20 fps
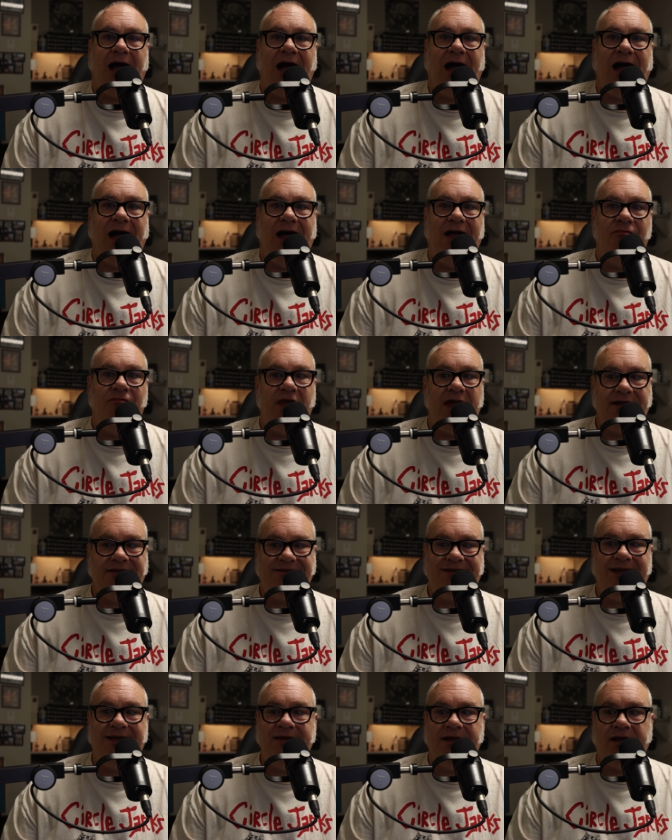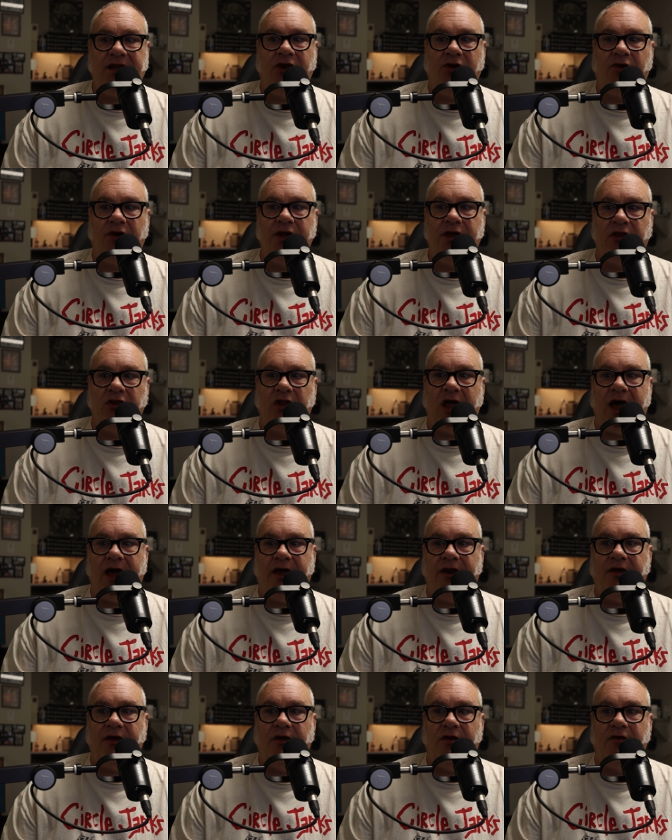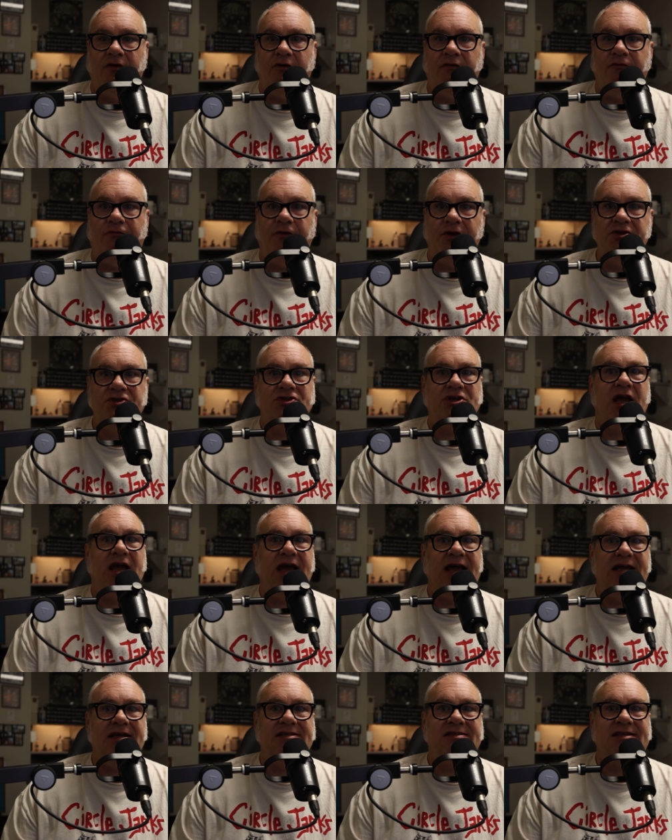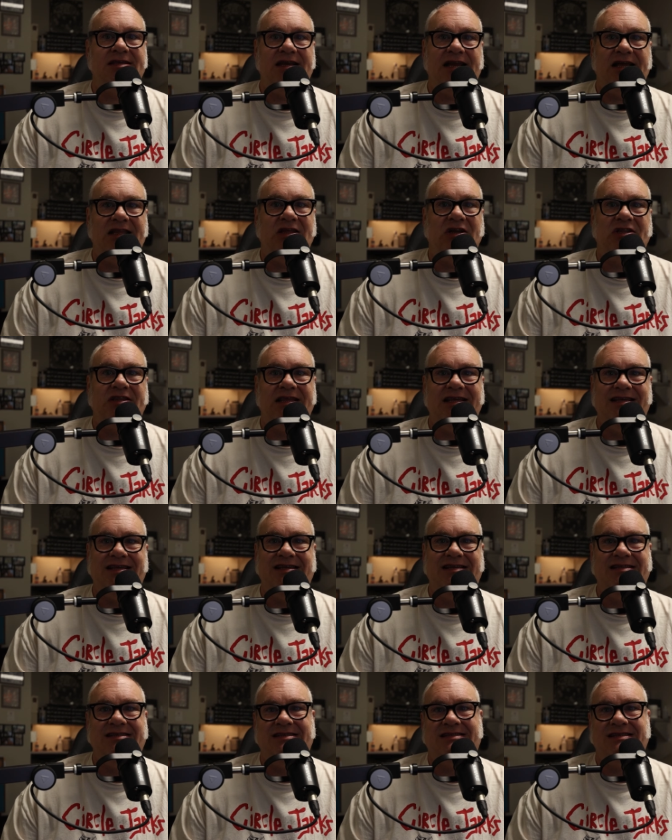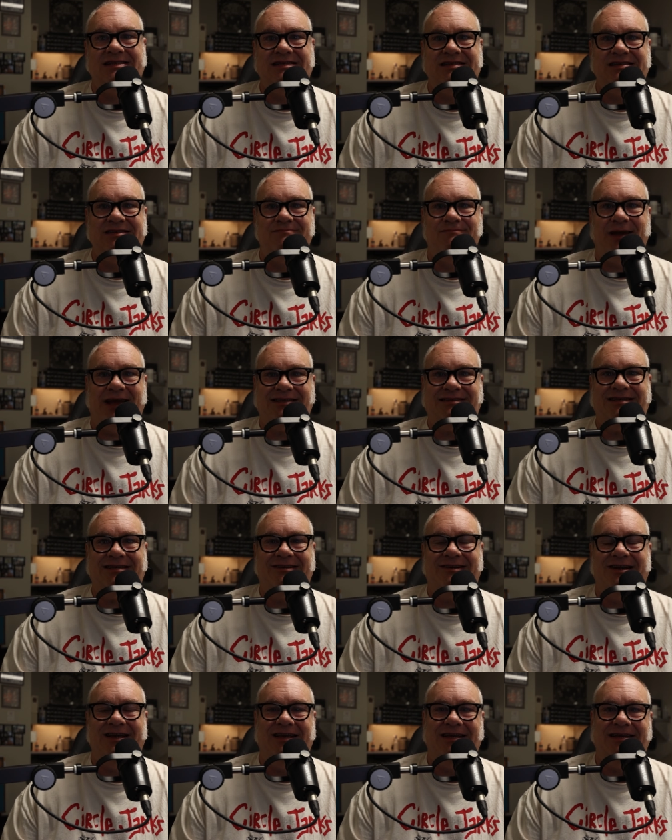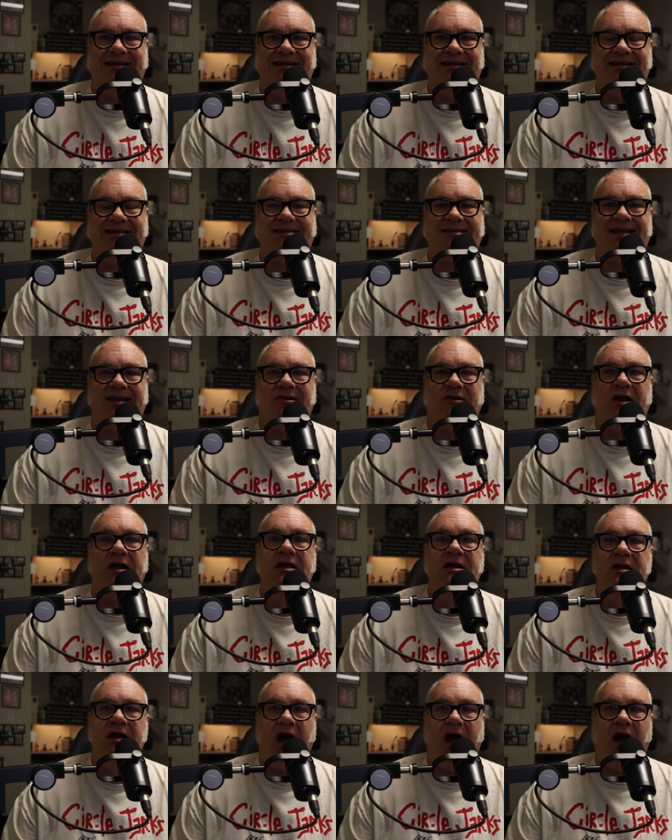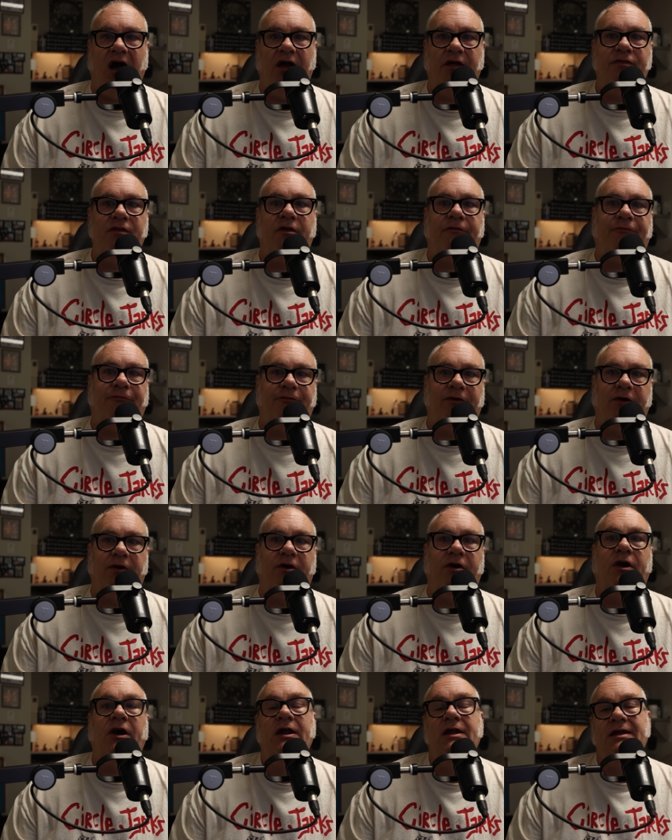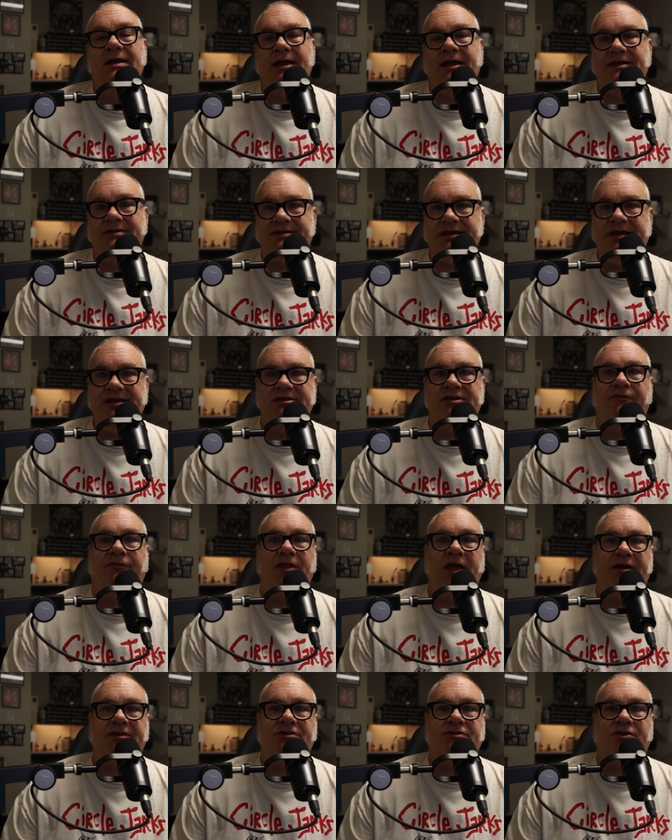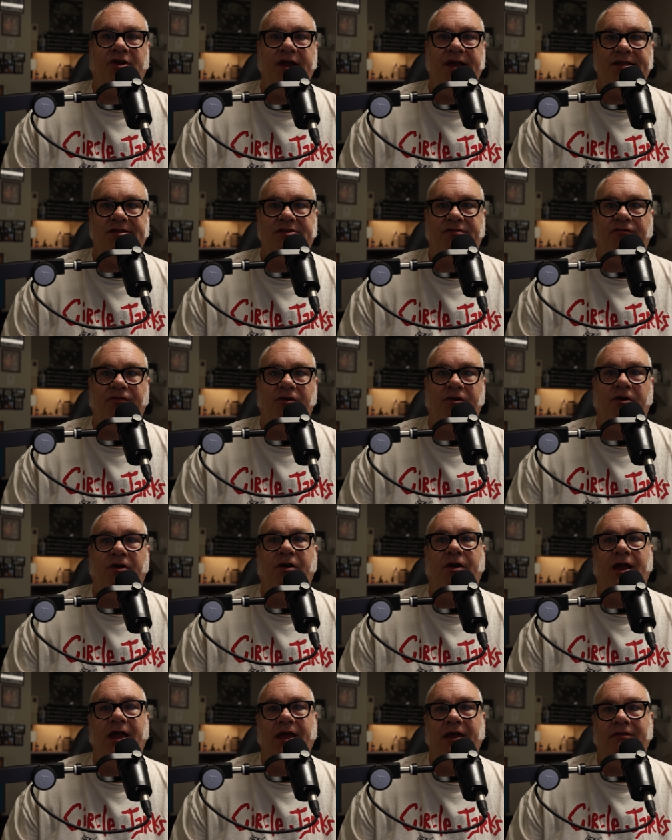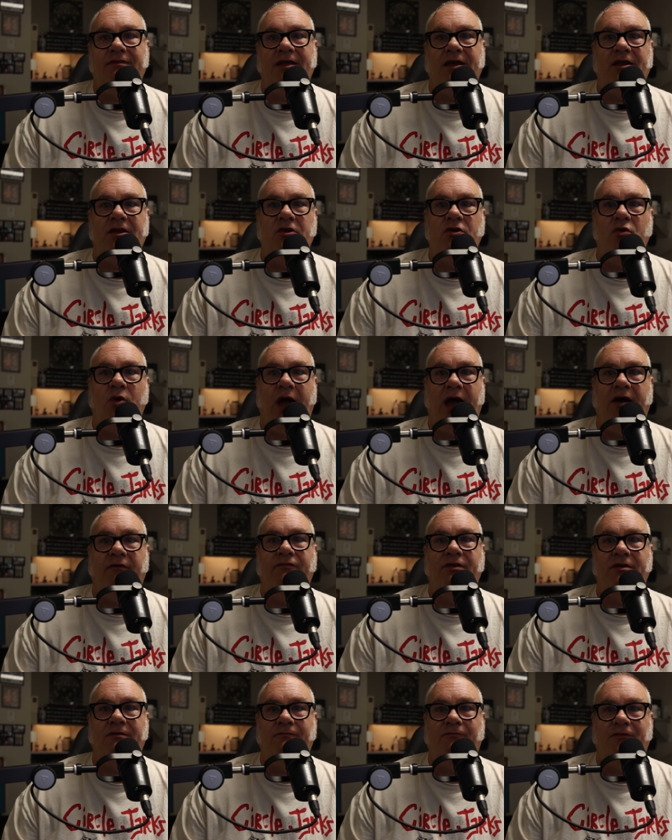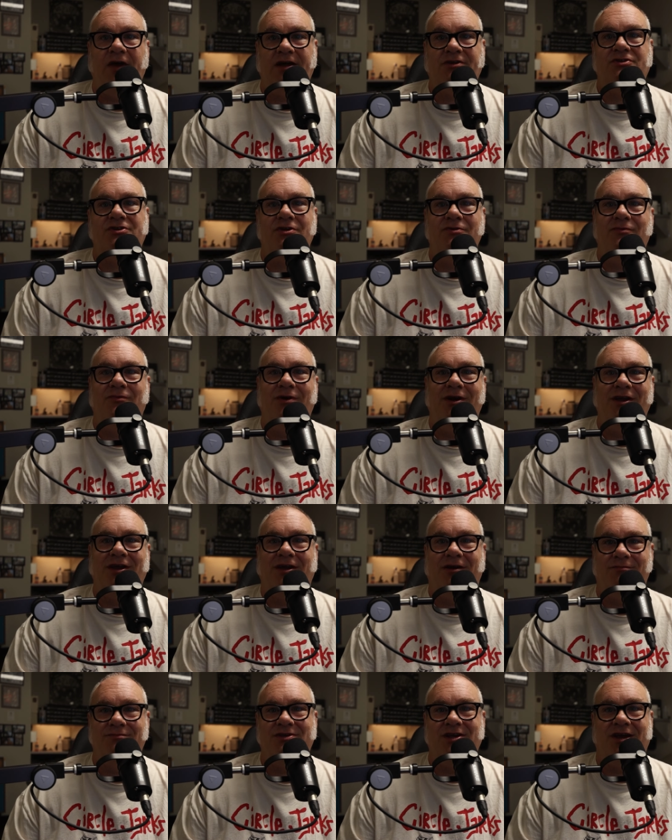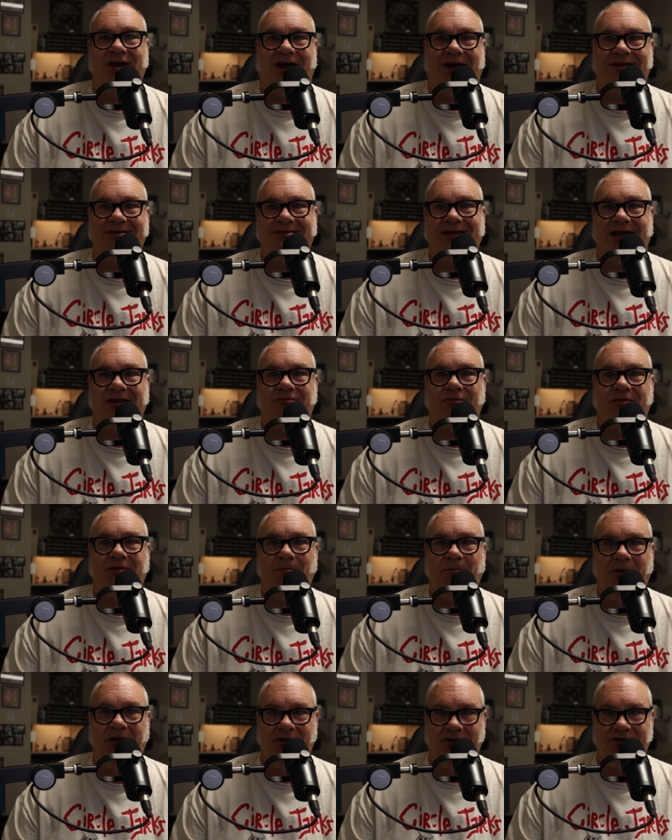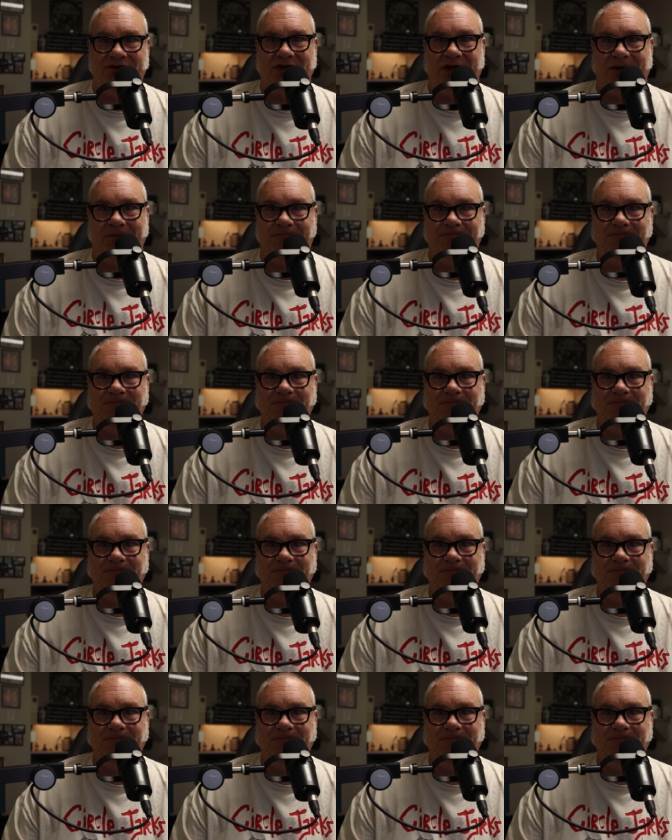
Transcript: Uh, they tend to carry a lot of fungi and other things and bacteria and etc. on their fur. It's easy for that to transfer, and then you have an infection when it comes in contact with the piercing.